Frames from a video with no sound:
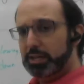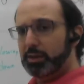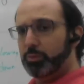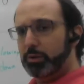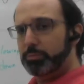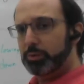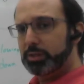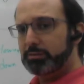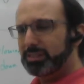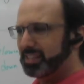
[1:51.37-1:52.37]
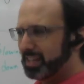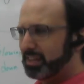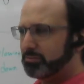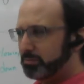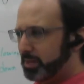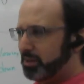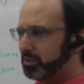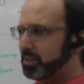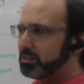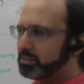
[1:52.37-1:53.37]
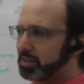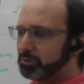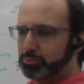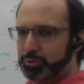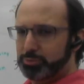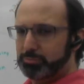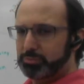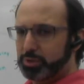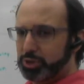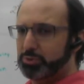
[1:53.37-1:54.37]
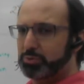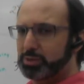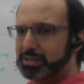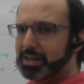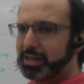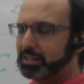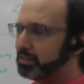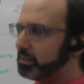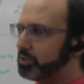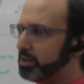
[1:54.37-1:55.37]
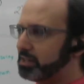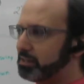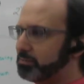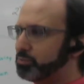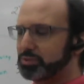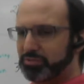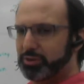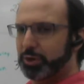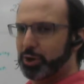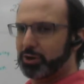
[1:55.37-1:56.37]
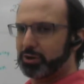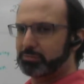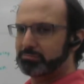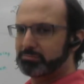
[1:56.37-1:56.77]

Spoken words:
At one point, getting from here to the other side of the room when you were a tiny little toddler was very hard.